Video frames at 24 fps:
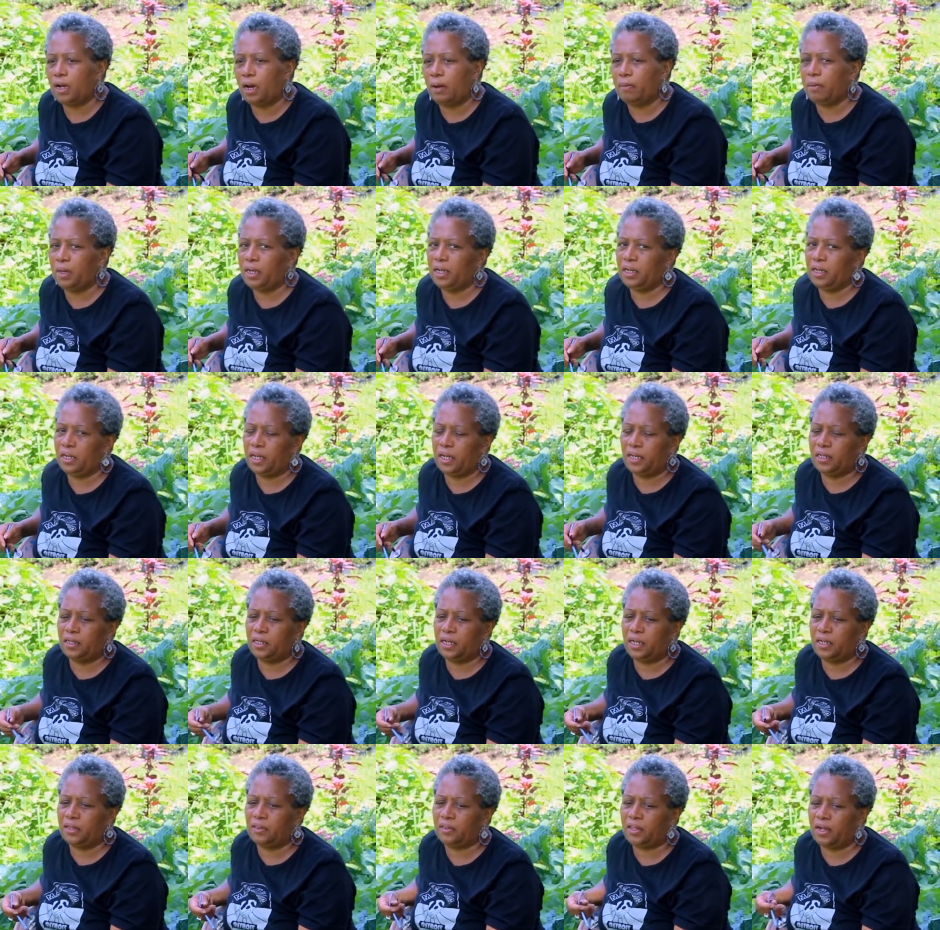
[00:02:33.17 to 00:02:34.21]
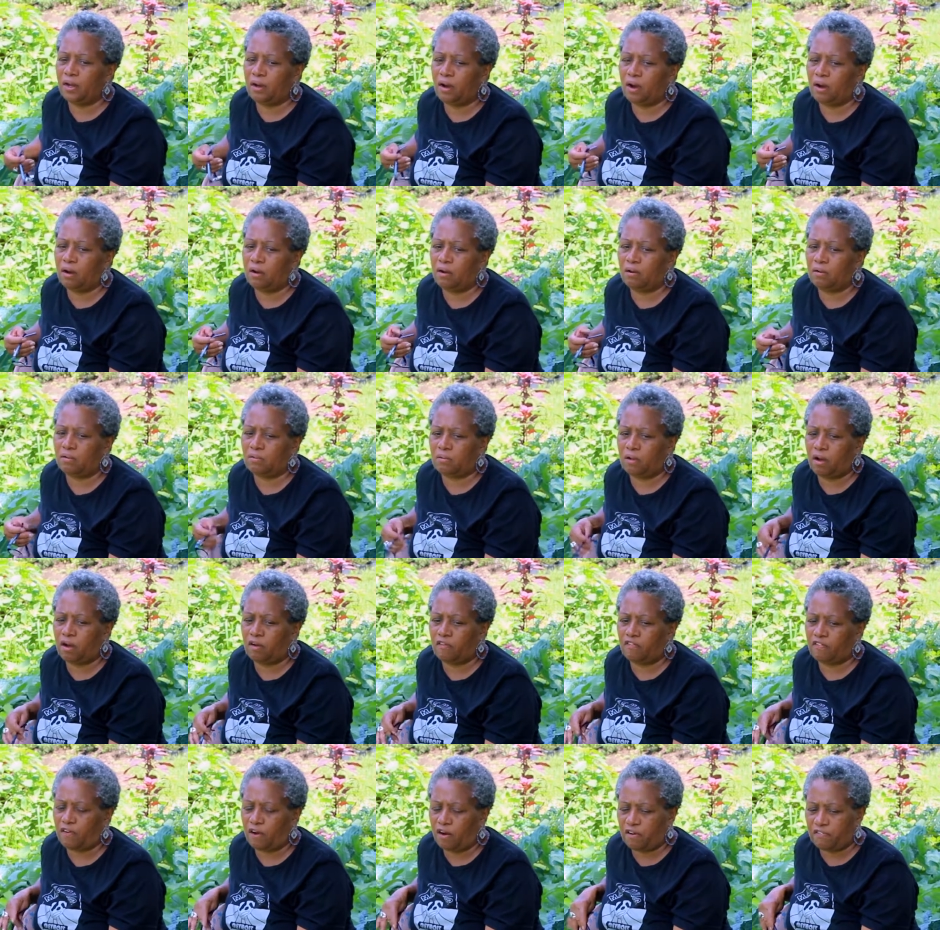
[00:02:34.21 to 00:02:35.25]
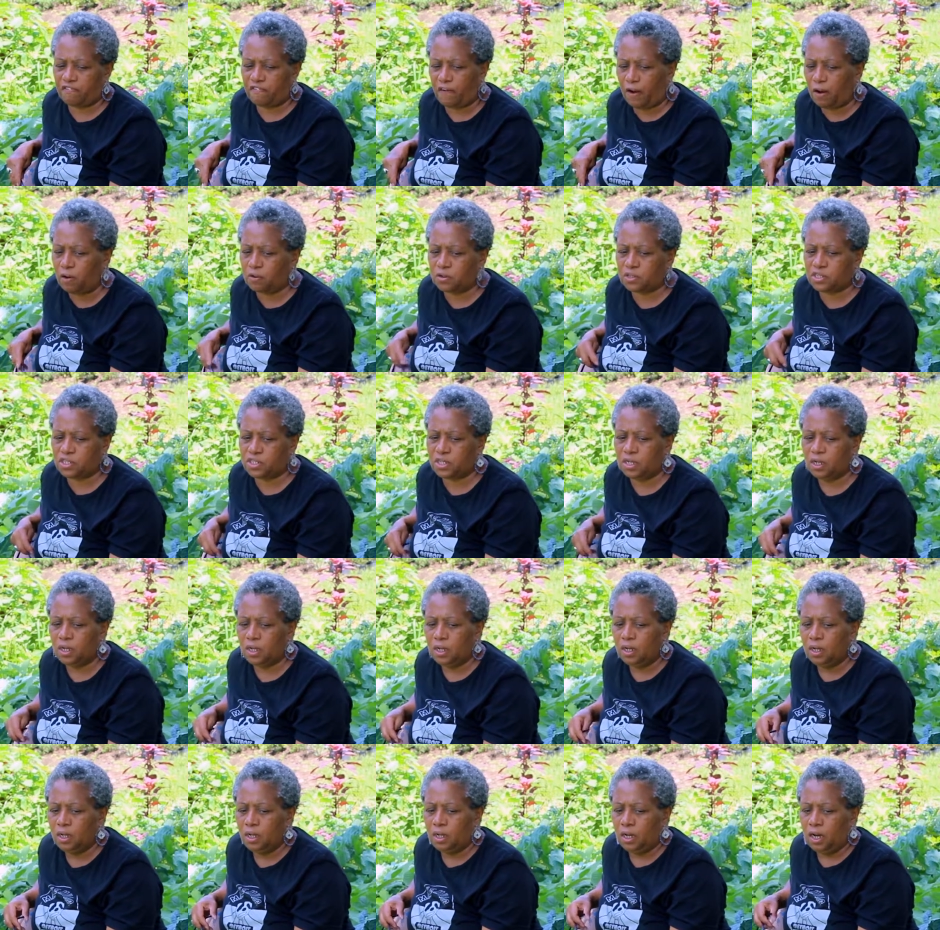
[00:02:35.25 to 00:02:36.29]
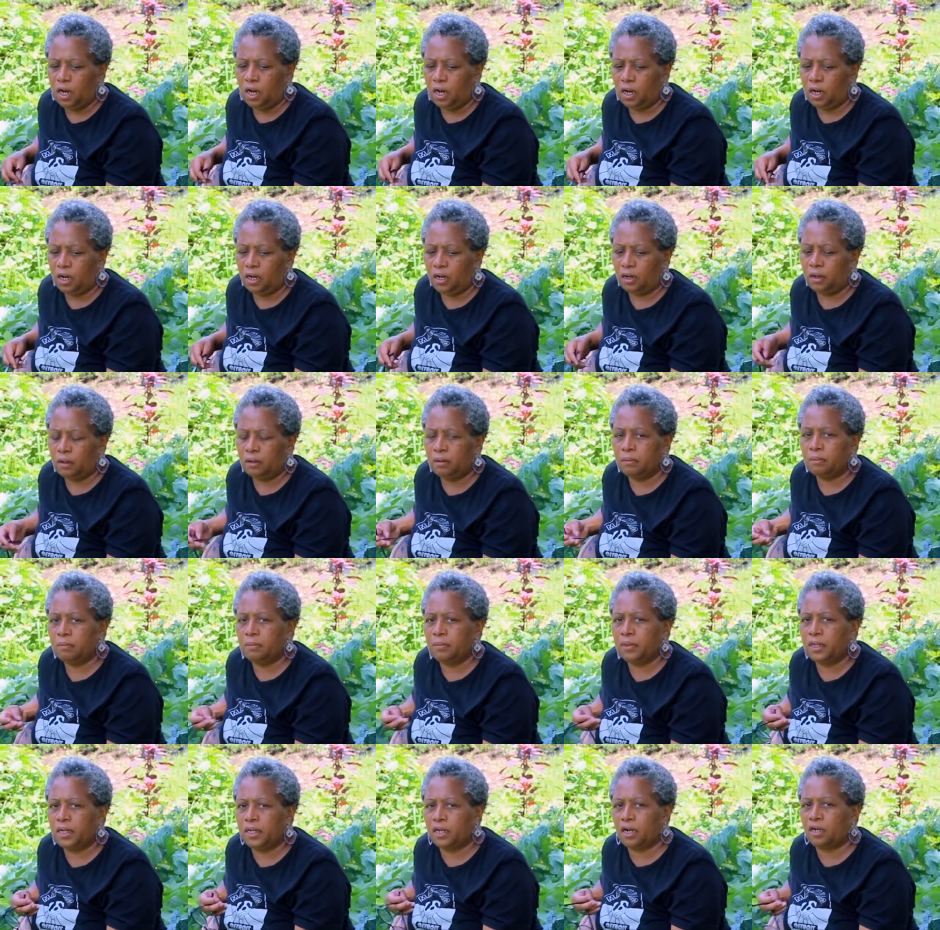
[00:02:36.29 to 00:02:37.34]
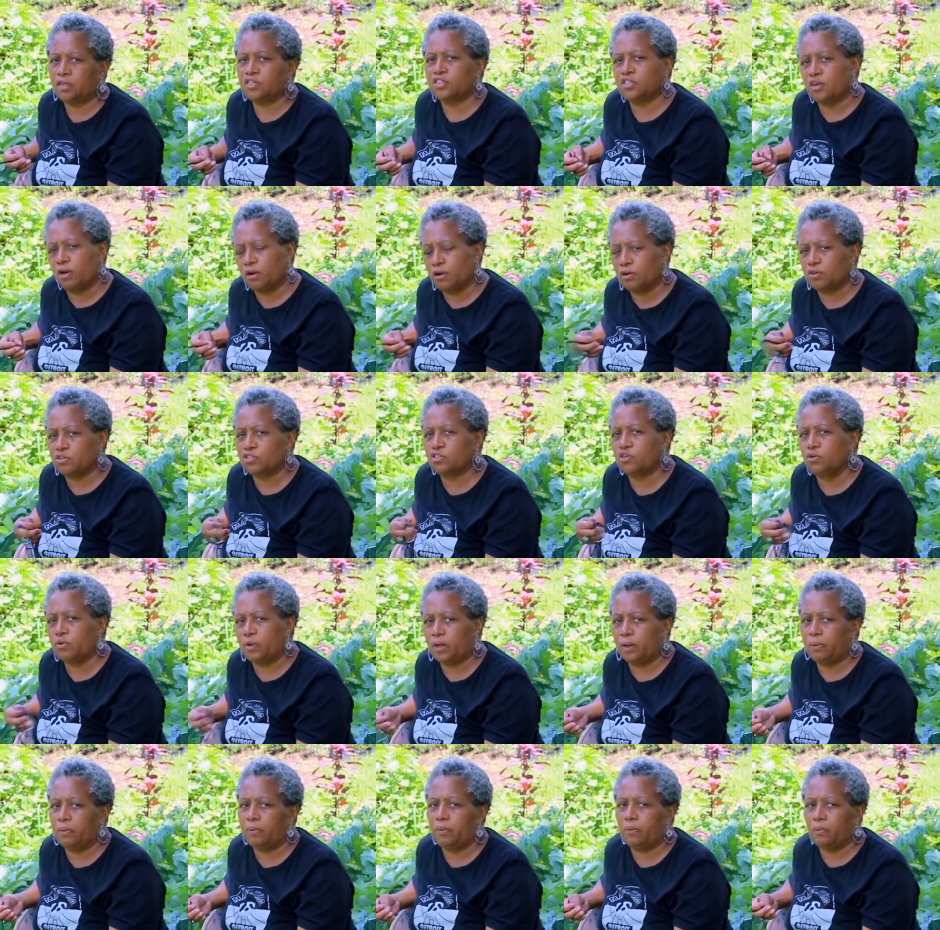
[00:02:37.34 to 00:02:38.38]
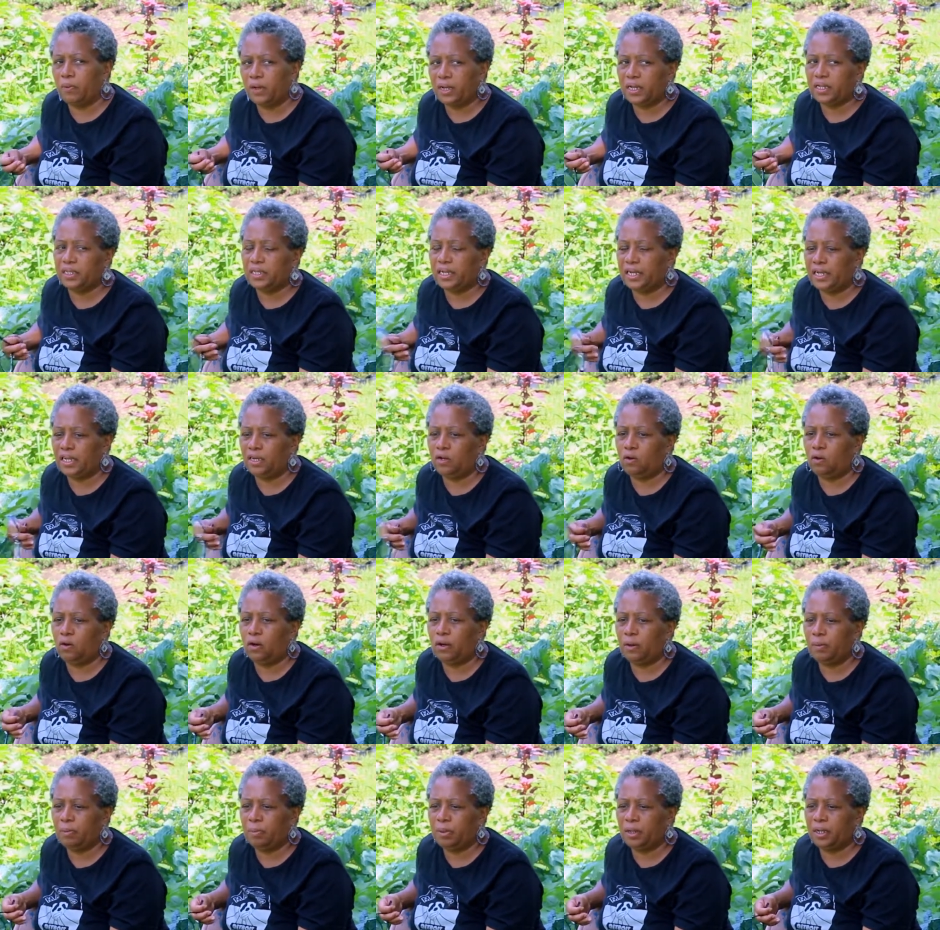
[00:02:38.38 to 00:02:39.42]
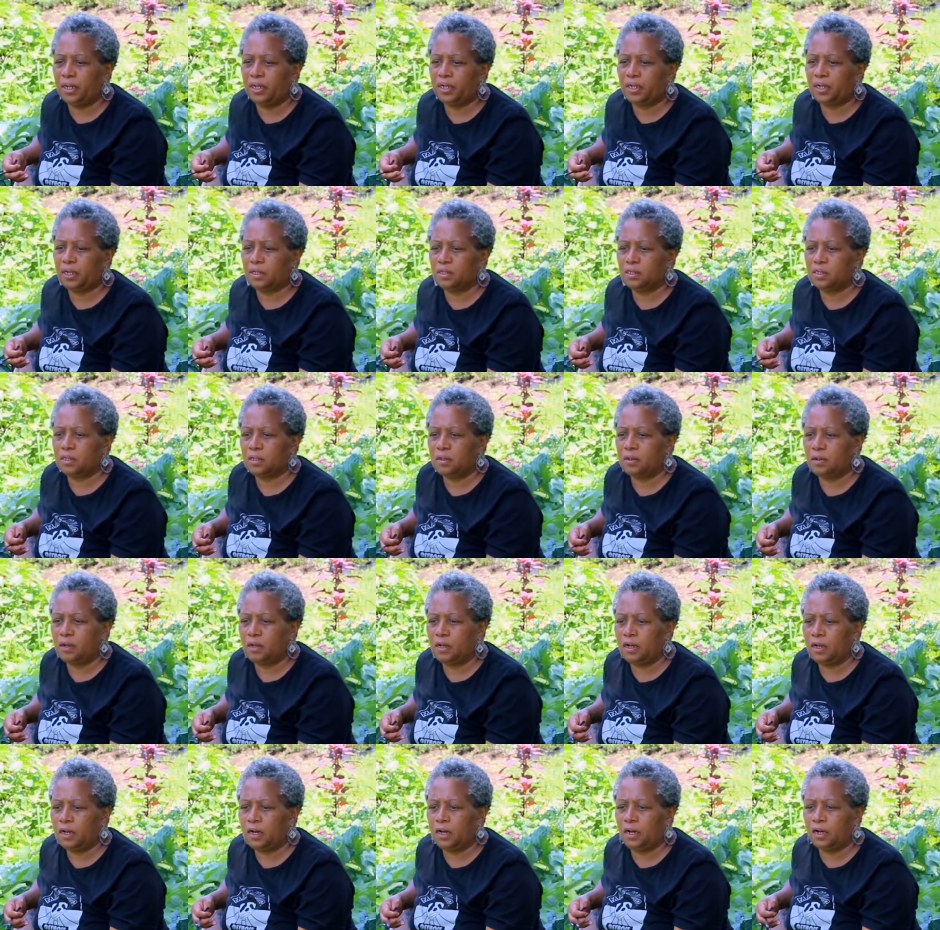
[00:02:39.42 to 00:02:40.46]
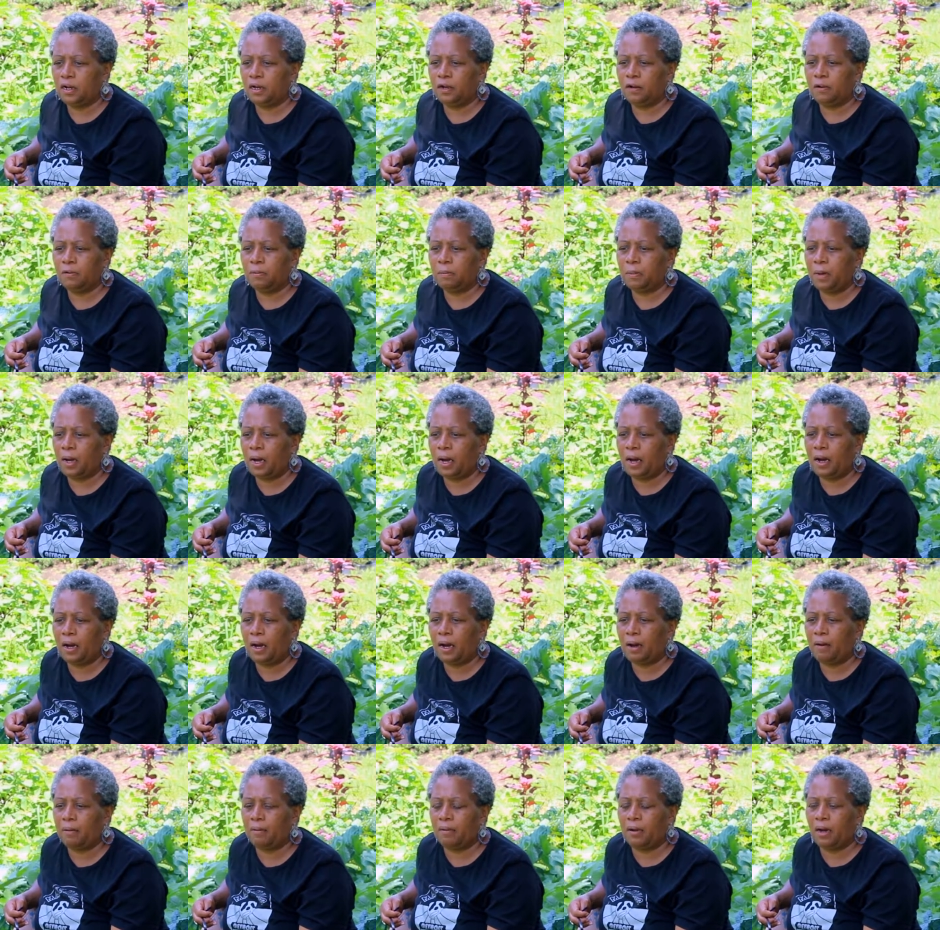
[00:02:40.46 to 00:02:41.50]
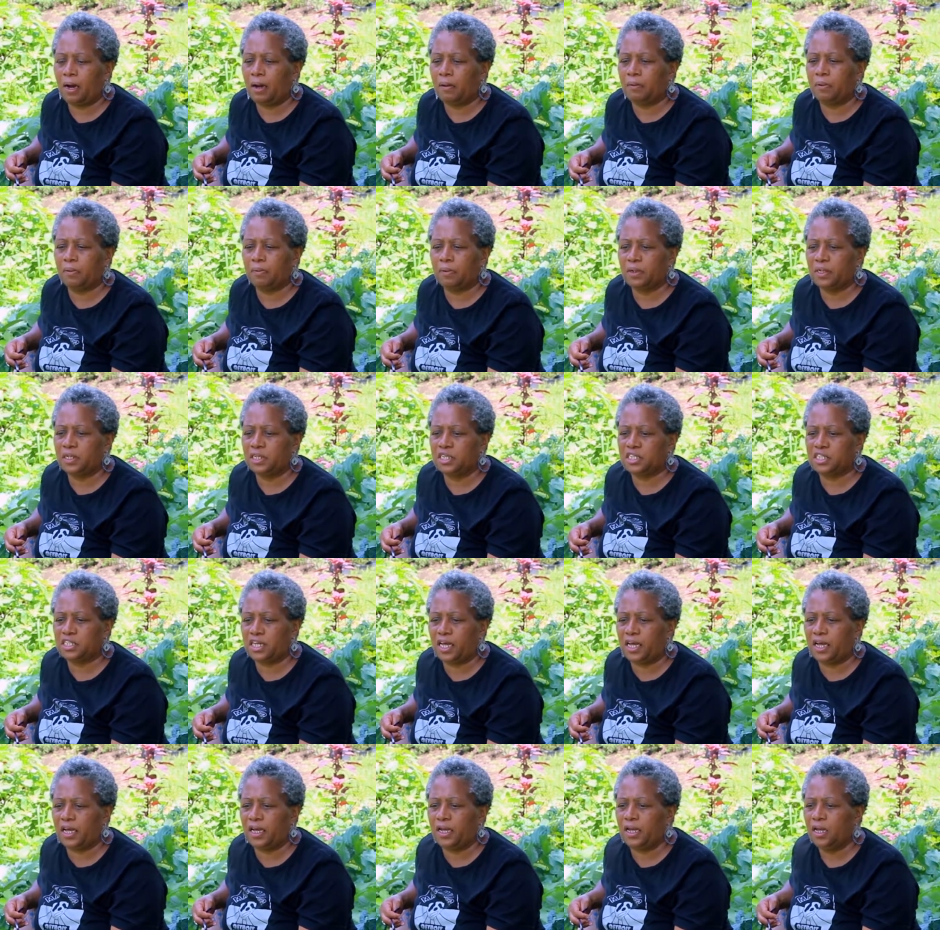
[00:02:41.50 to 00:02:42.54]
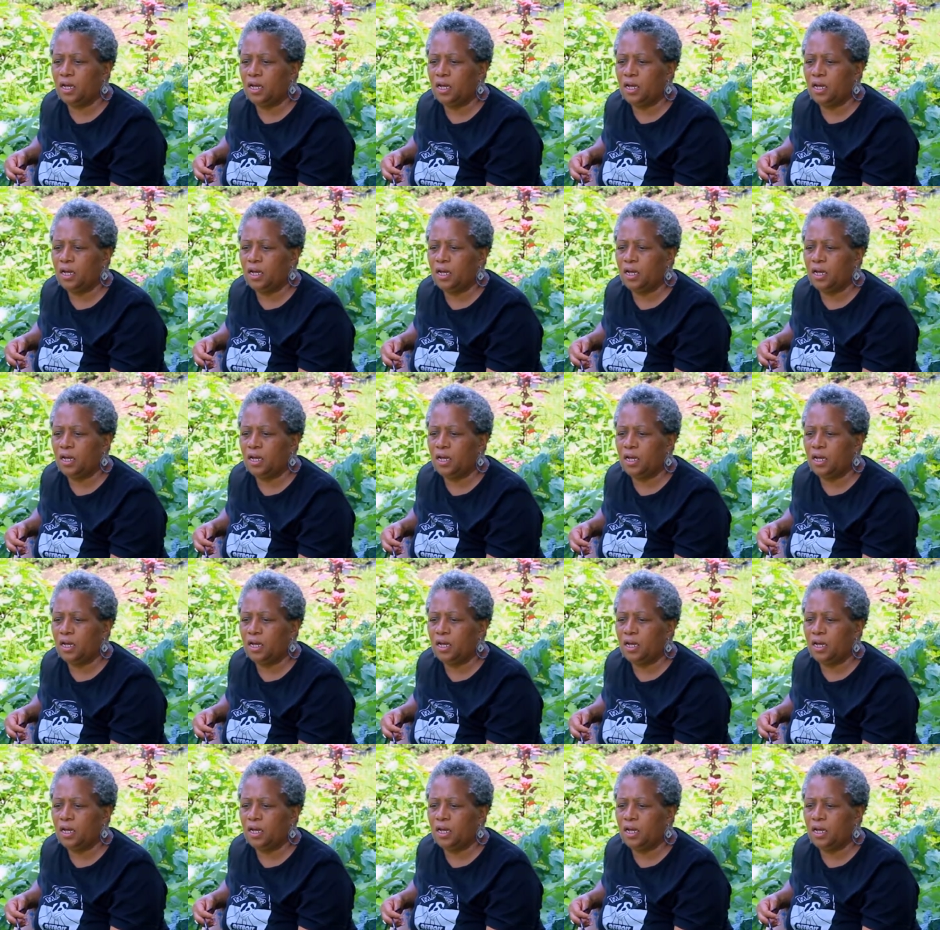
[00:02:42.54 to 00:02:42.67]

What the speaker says: I mean, and there are folks in our circles who we can lean on. But I would really say